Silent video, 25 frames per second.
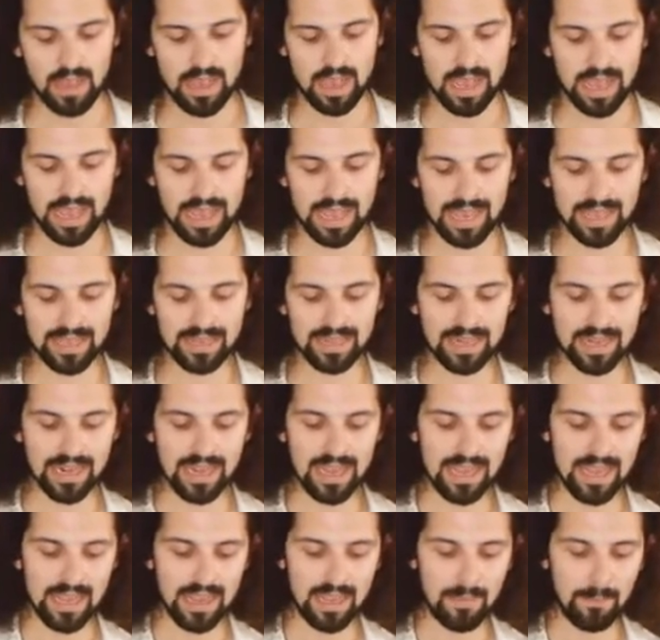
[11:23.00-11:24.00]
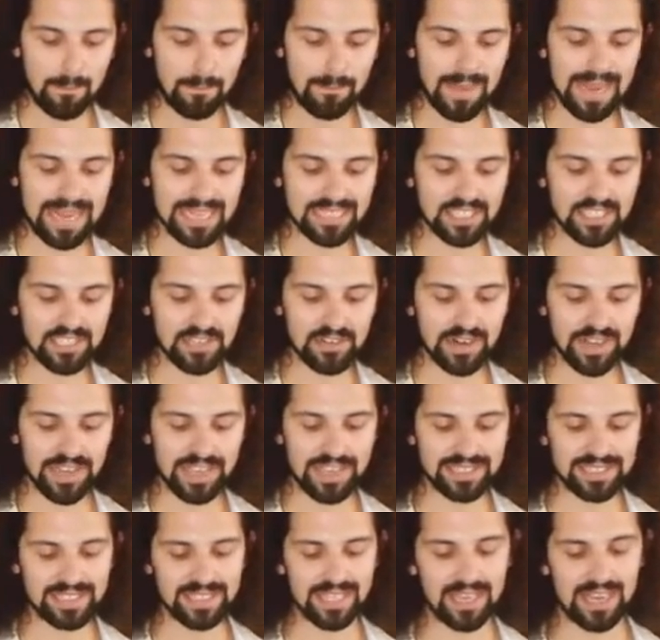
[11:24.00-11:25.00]
And master
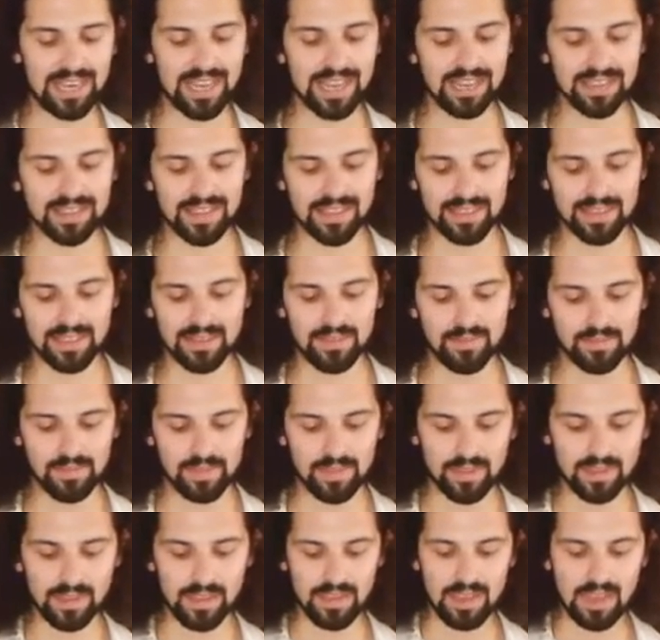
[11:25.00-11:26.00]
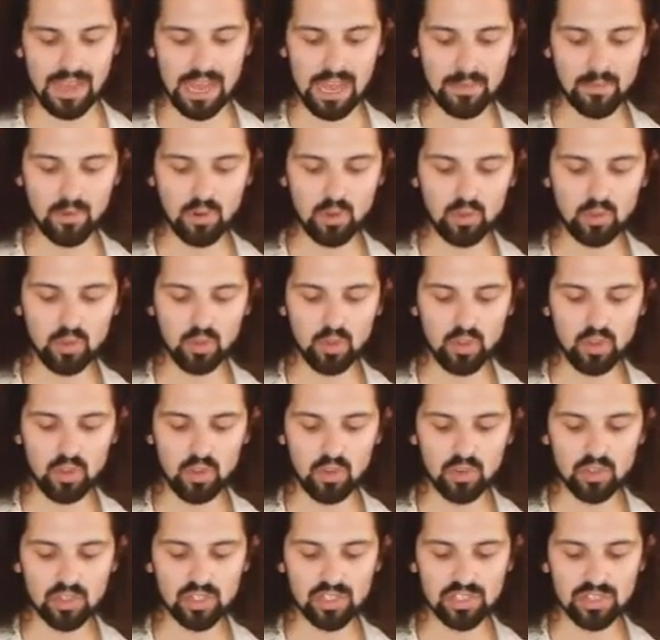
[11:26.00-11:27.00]
is selected. I'm going to
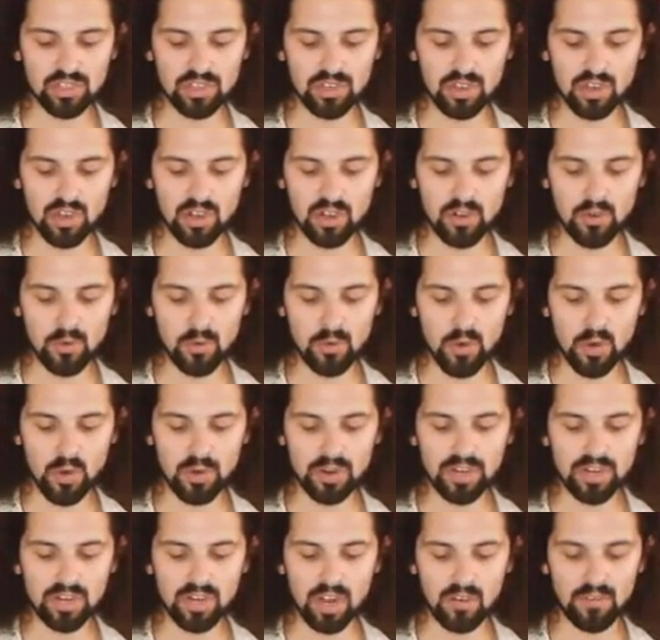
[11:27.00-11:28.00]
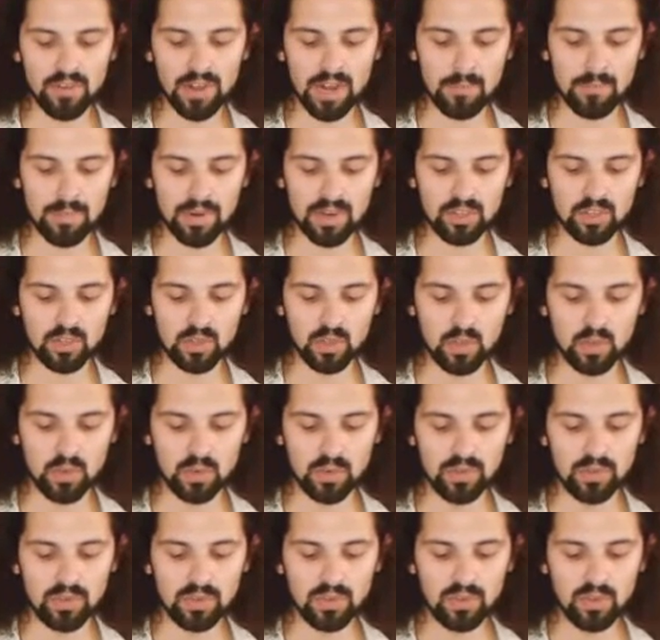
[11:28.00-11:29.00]
use rotary knob number 2
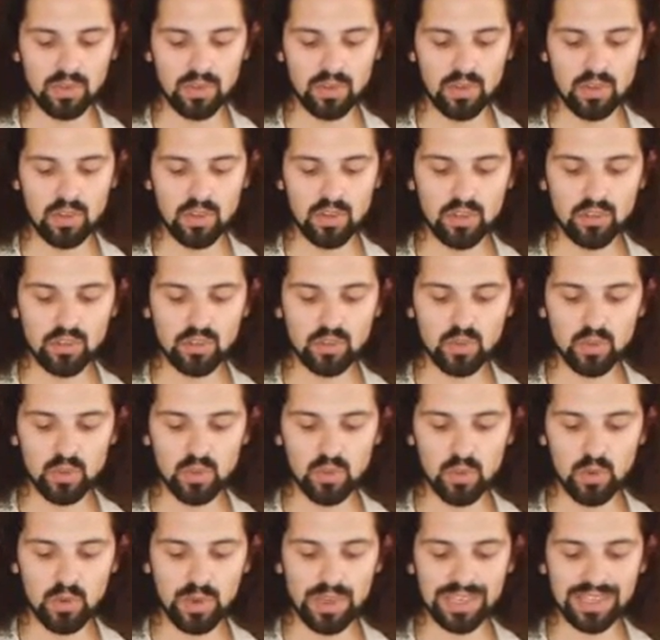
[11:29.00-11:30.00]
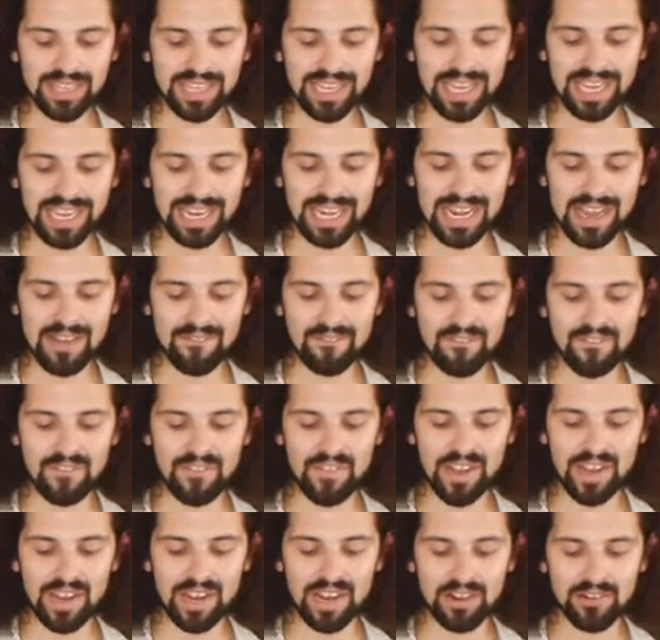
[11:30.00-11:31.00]
to do it in a
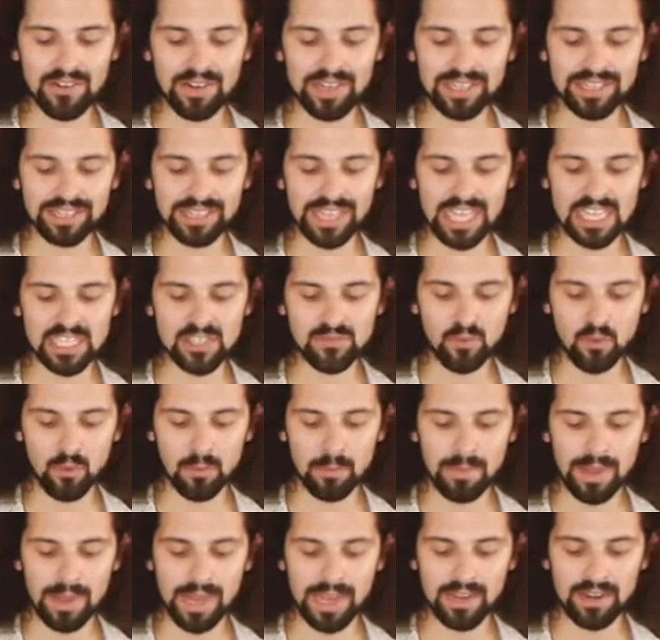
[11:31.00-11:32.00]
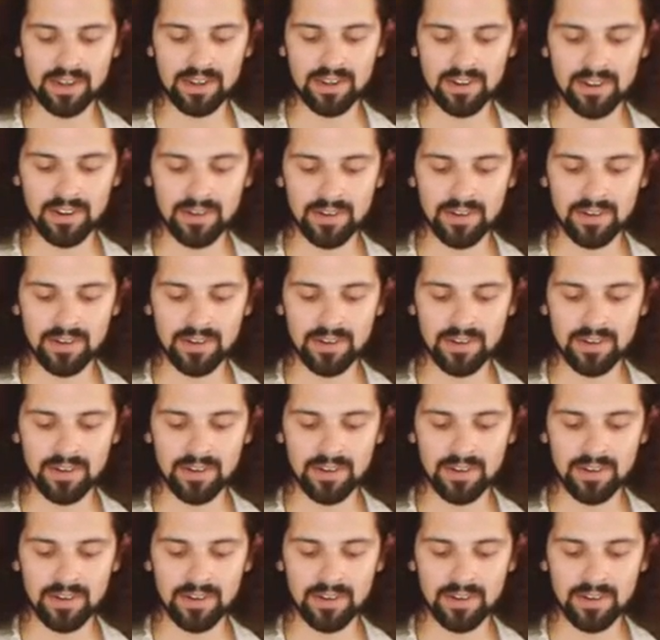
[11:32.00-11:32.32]
very tasteful manner.